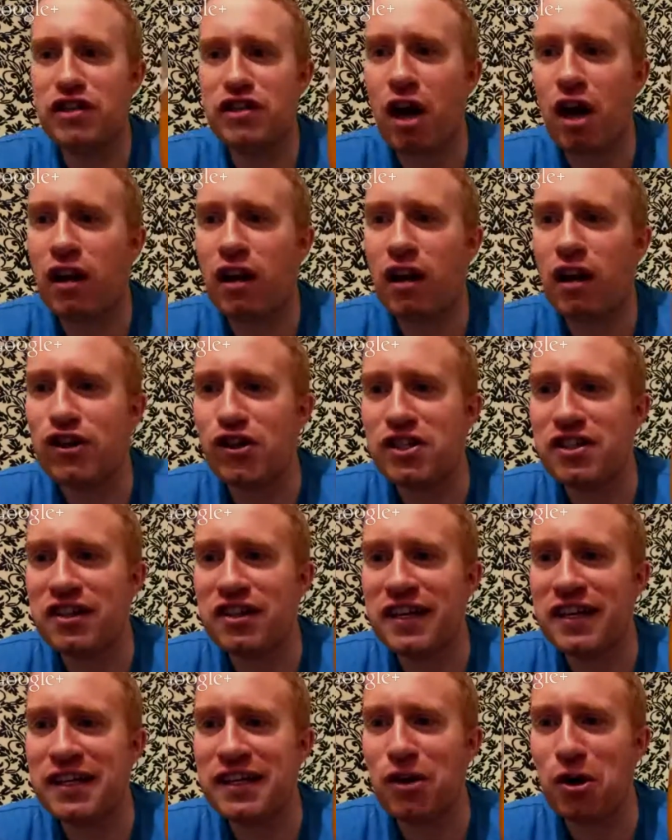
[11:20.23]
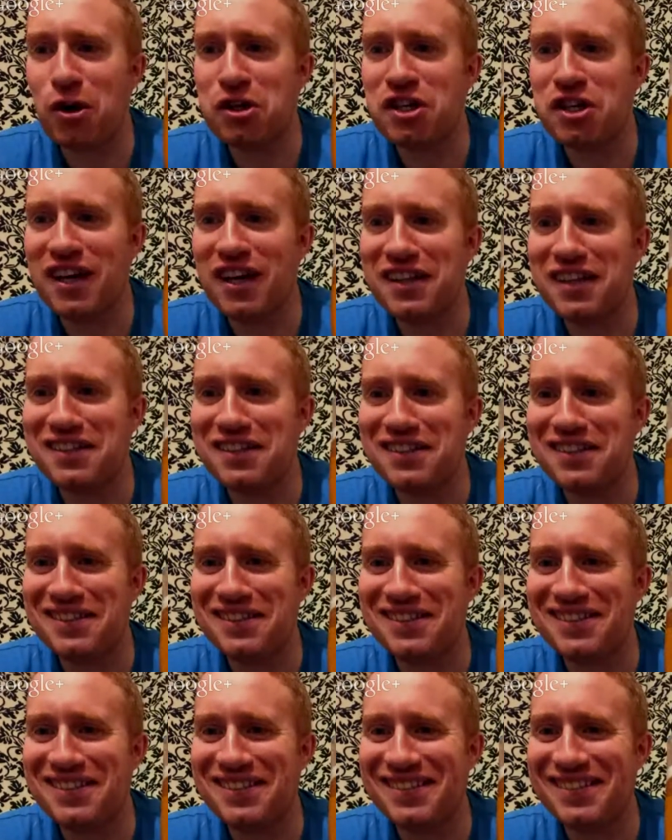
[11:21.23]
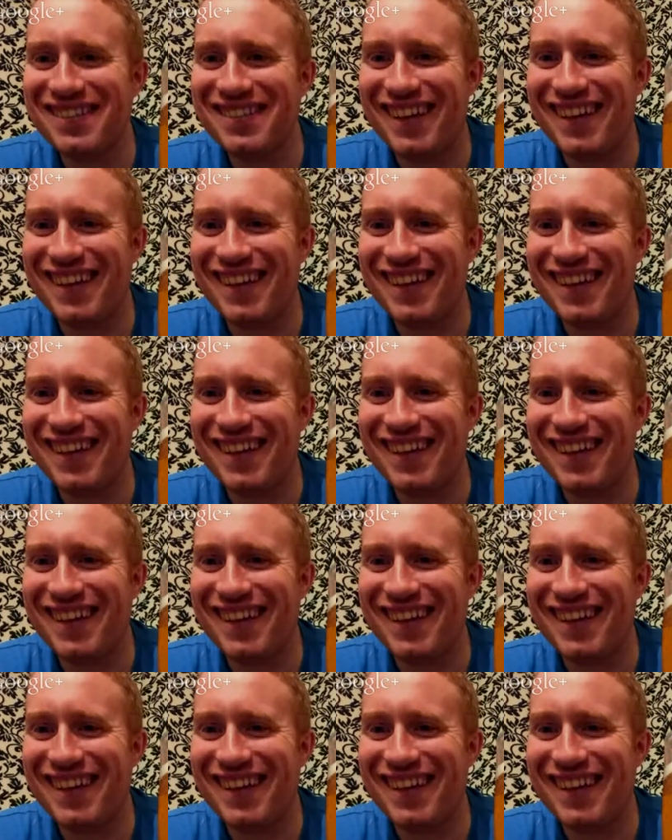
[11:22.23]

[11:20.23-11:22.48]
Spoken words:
Stuart, have you got electricity in Yorkshire yet?